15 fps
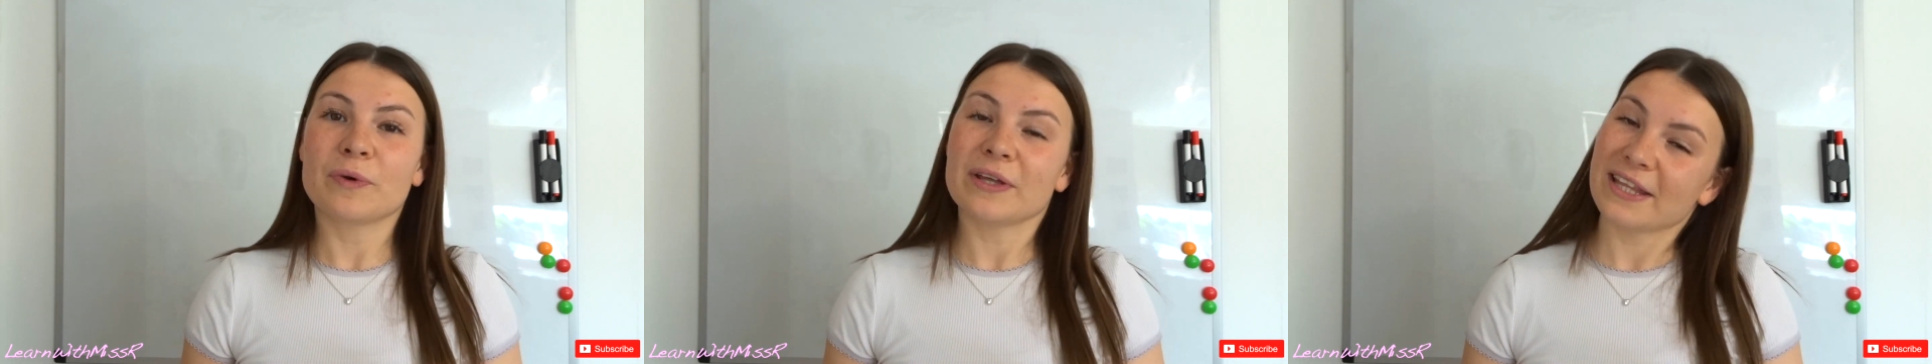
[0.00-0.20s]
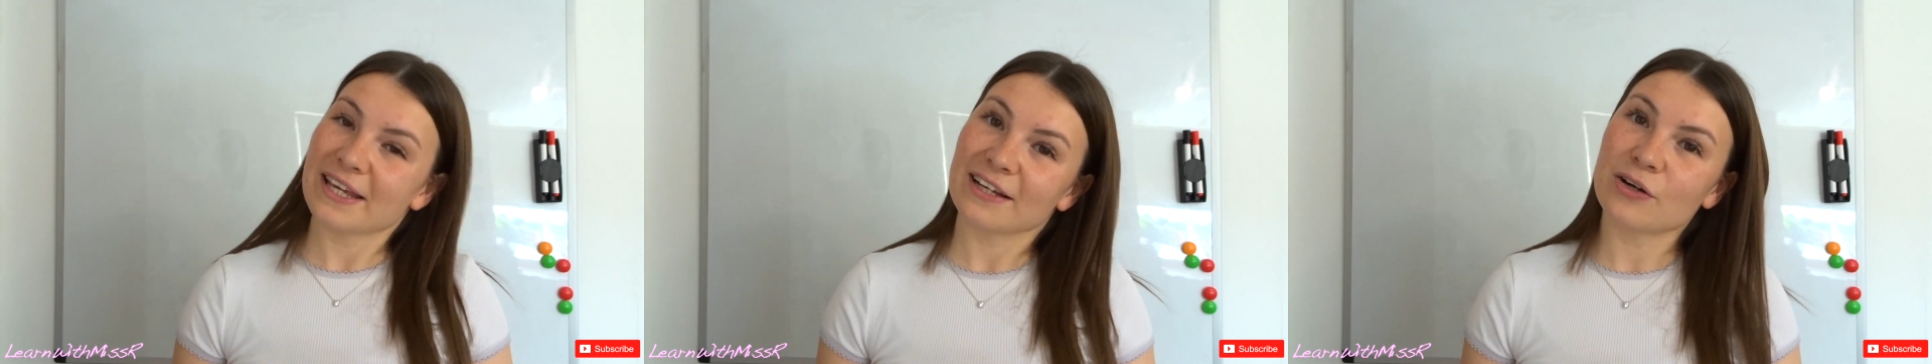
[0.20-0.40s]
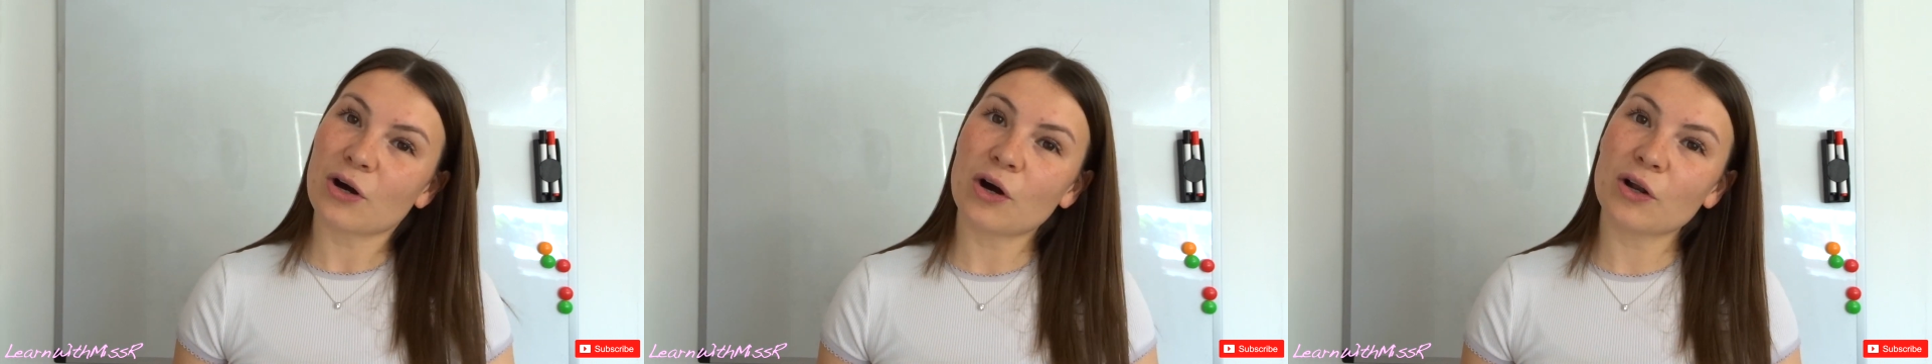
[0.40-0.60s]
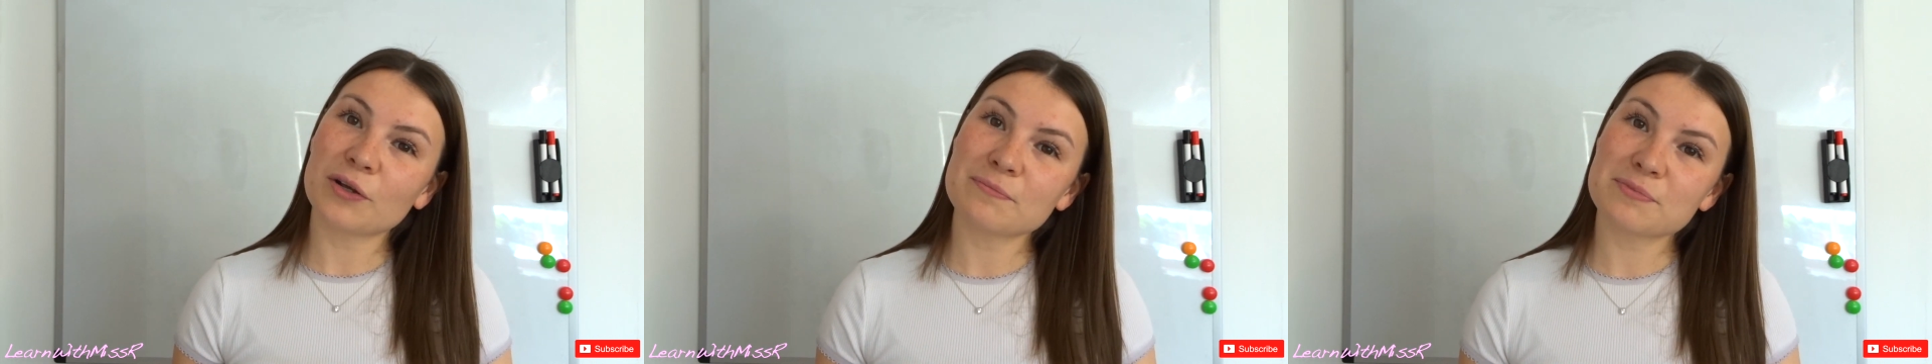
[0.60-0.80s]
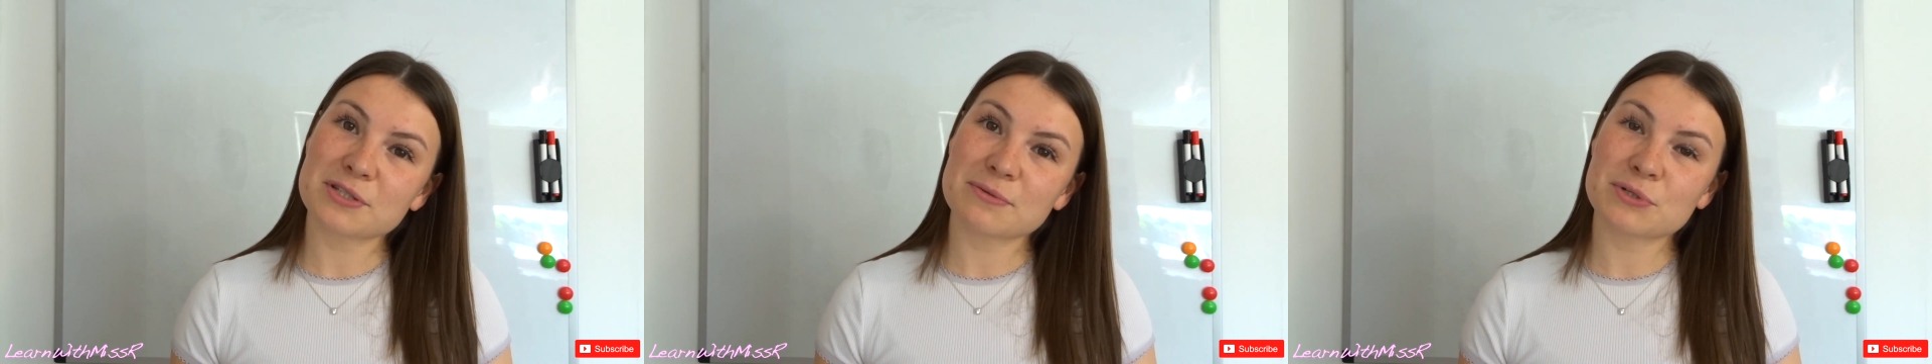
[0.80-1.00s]
Within
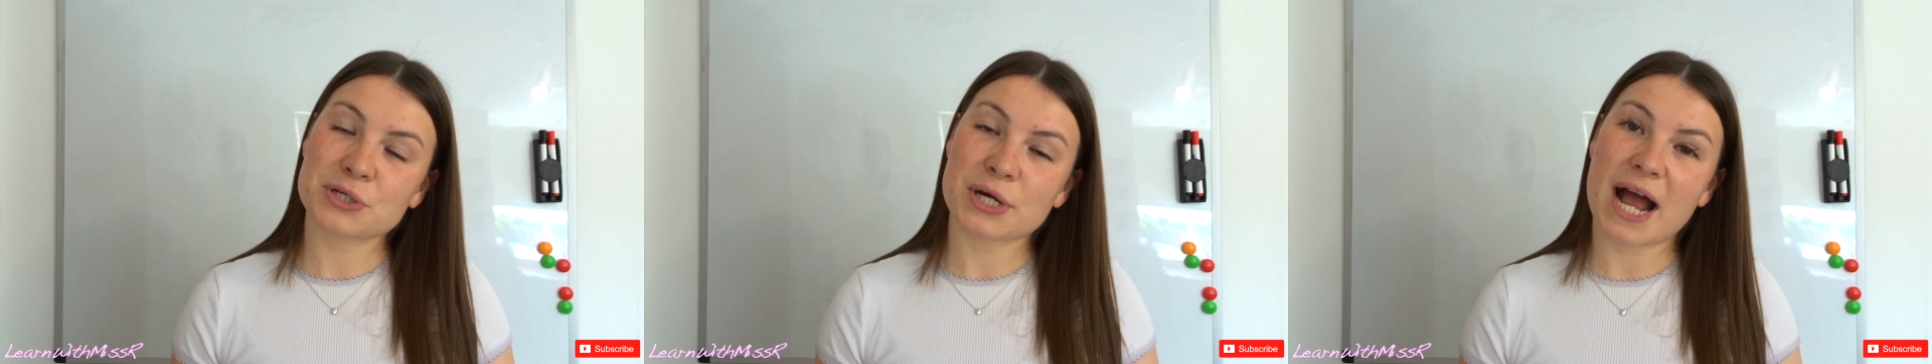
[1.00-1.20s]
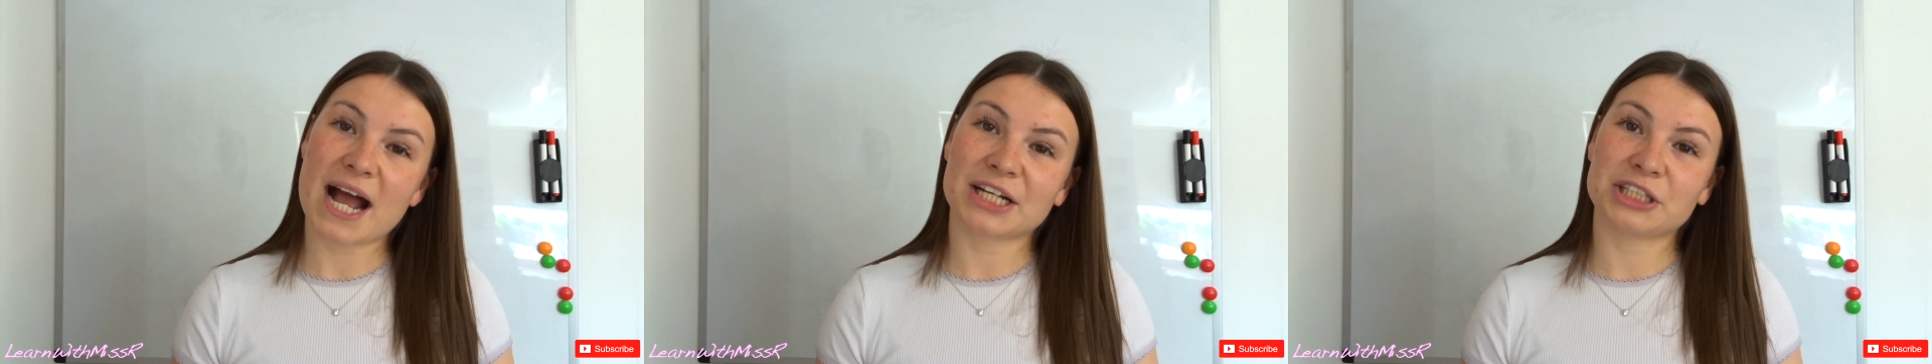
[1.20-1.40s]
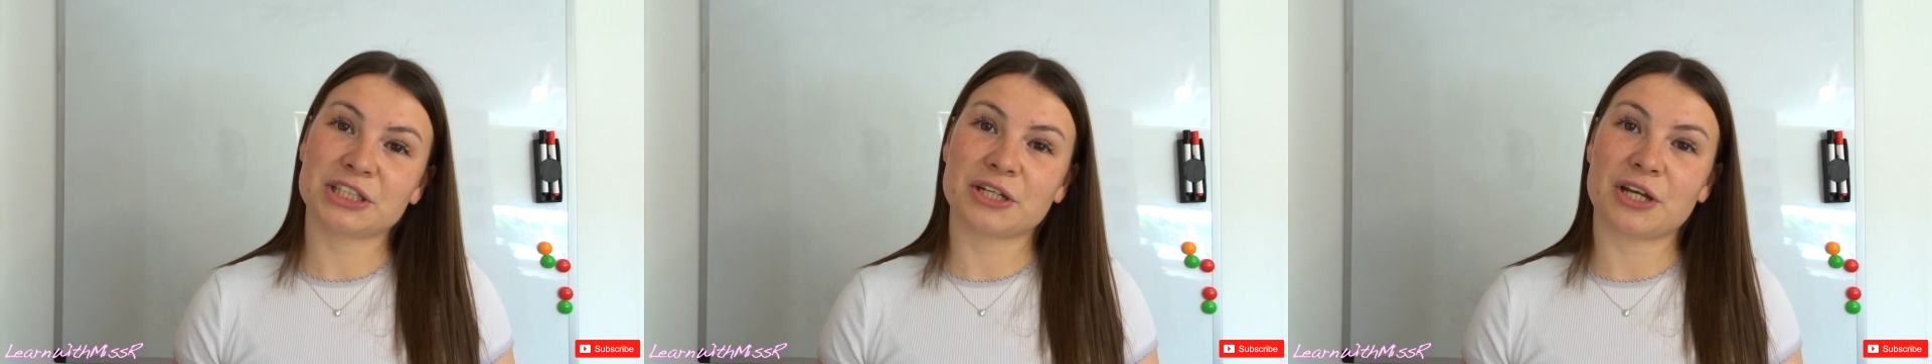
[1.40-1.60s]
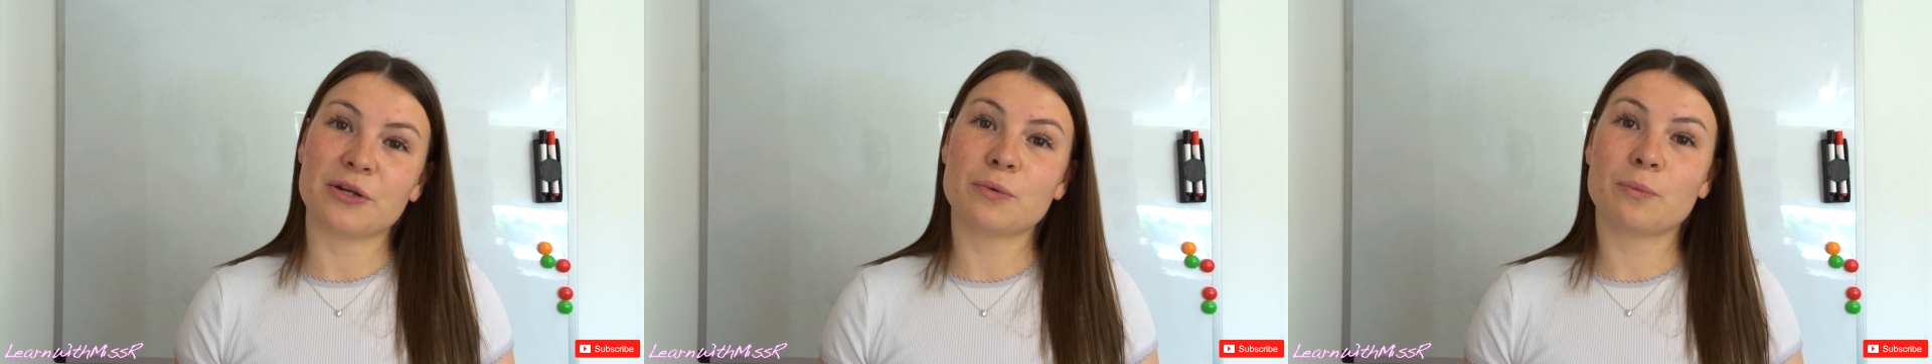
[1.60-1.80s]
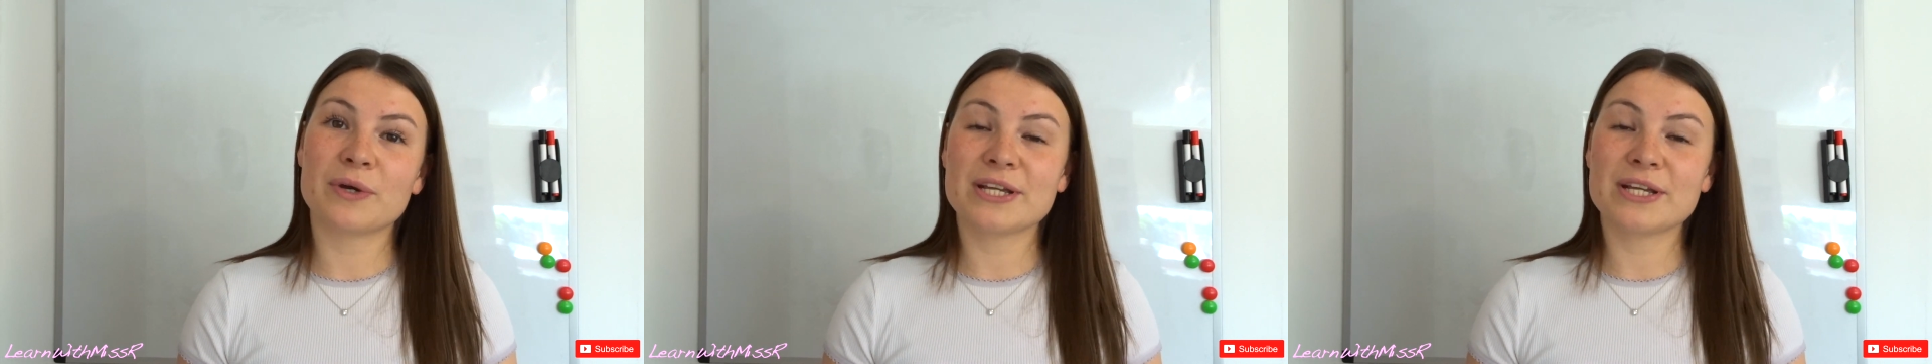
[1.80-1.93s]
column subtraction,